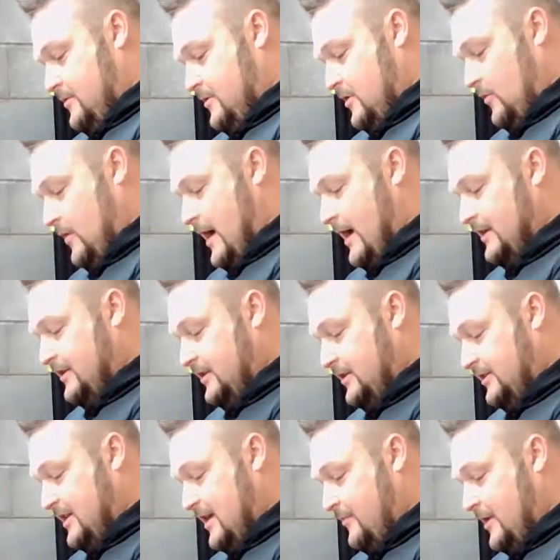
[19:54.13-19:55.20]
Horizon
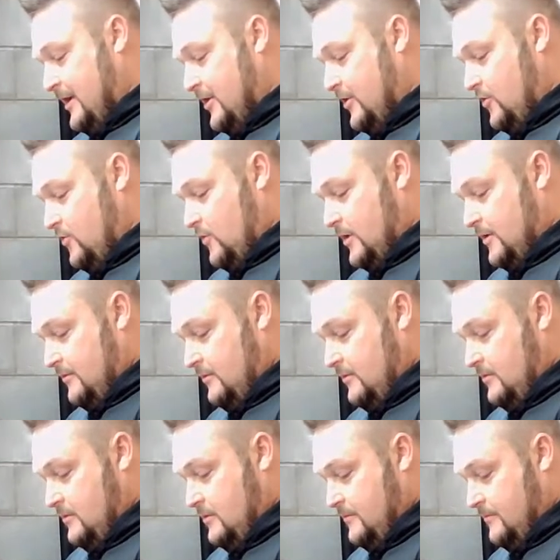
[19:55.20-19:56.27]
sent me a new one,
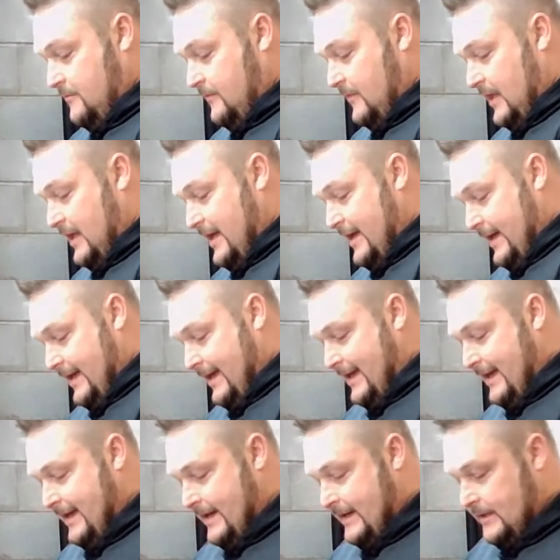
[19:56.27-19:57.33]

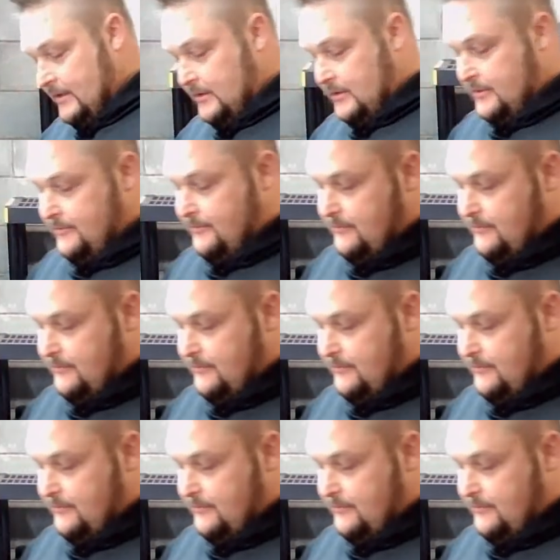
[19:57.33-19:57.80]
and